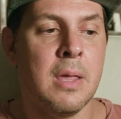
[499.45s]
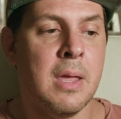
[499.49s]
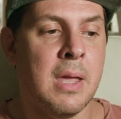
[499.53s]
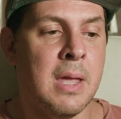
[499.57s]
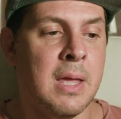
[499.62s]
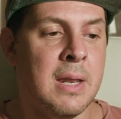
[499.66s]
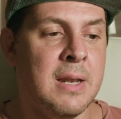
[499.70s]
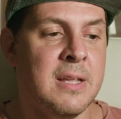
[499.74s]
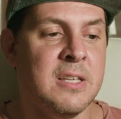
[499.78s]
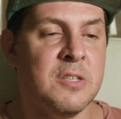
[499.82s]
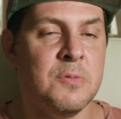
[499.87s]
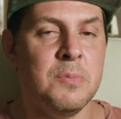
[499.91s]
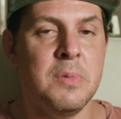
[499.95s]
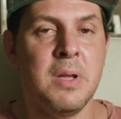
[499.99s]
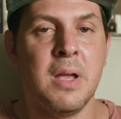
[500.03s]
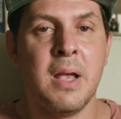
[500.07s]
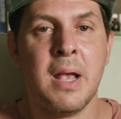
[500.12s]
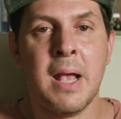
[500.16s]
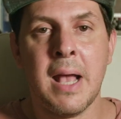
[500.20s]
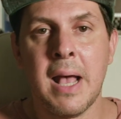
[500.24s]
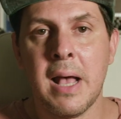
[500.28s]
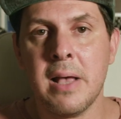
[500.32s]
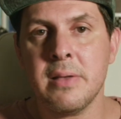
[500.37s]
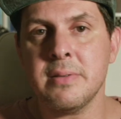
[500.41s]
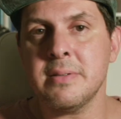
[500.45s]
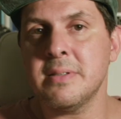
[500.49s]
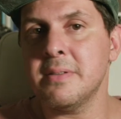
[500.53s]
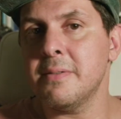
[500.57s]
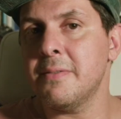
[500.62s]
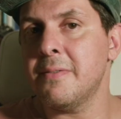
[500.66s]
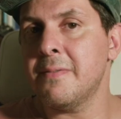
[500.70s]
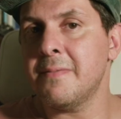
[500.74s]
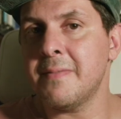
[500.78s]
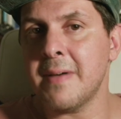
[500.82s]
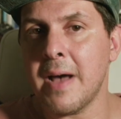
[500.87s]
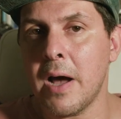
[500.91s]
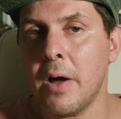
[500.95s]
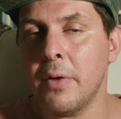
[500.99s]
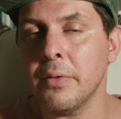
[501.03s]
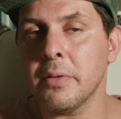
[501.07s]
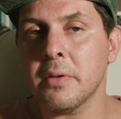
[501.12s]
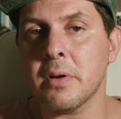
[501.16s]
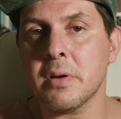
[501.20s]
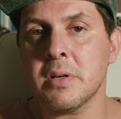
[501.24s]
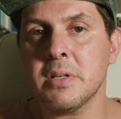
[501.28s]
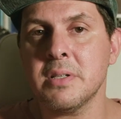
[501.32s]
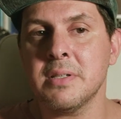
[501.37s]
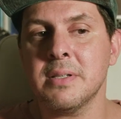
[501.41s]
It is because the
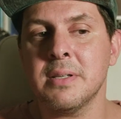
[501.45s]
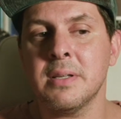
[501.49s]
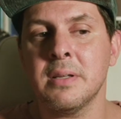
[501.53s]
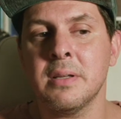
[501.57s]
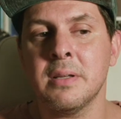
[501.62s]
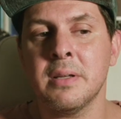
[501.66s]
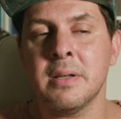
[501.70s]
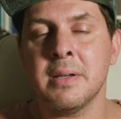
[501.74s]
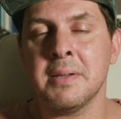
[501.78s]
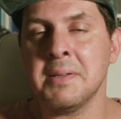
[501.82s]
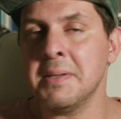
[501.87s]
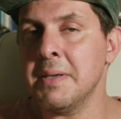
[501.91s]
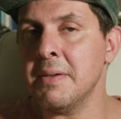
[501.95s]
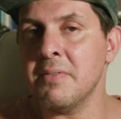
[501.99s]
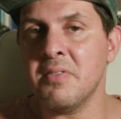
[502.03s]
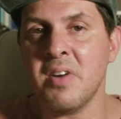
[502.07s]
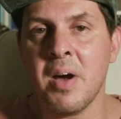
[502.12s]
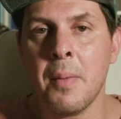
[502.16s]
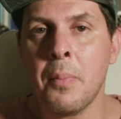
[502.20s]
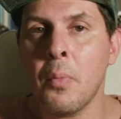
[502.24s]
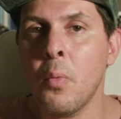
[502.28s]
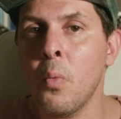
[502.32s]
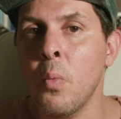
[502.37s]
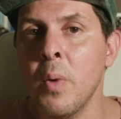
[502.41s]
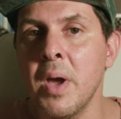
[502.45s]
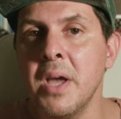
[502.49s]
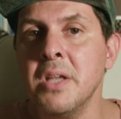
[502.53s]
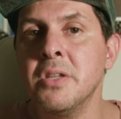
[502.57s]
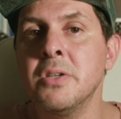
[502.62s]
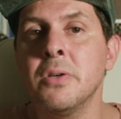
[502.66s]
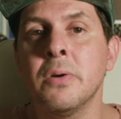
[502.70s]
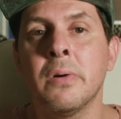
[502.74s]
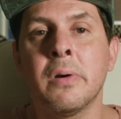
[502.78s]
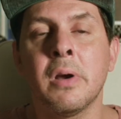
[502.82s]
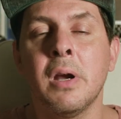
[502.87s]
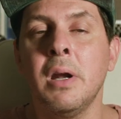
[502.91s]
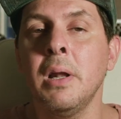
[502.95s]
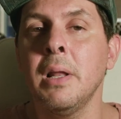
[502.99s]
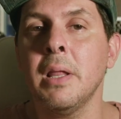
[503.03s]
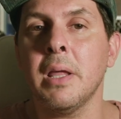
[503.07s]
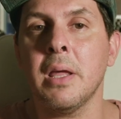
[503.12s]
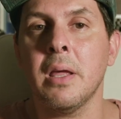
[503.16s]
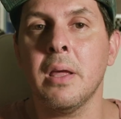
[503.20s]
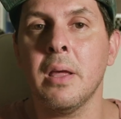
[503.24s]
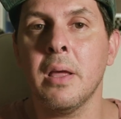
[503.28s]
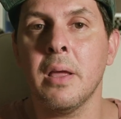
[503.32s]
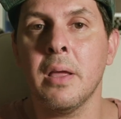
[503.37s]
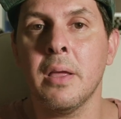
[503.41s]
founders give up way too
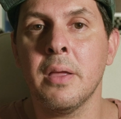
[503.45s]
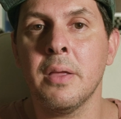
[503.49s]
early.